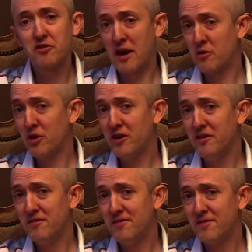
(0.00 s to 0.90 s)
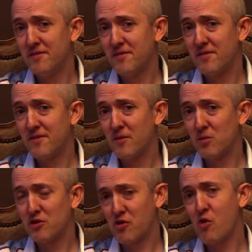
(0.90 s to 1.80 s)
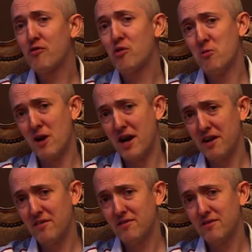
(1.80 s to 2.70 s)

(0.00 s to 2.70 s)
Sound good? Well, let's go for a ride.